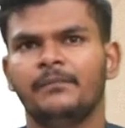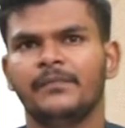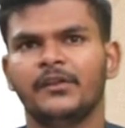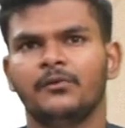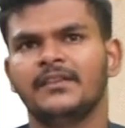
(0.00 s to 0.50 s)

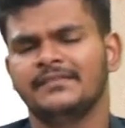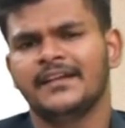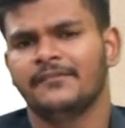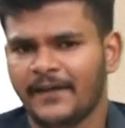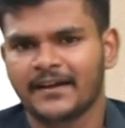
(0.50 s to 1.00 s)

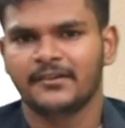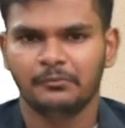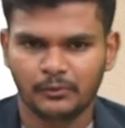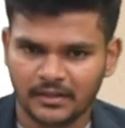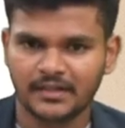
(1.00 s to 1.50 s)
they're factory
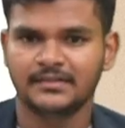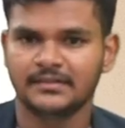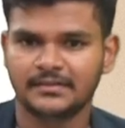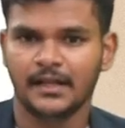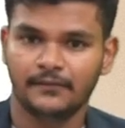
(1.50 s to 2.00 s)
workers
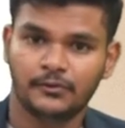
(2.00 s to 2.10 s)
itself,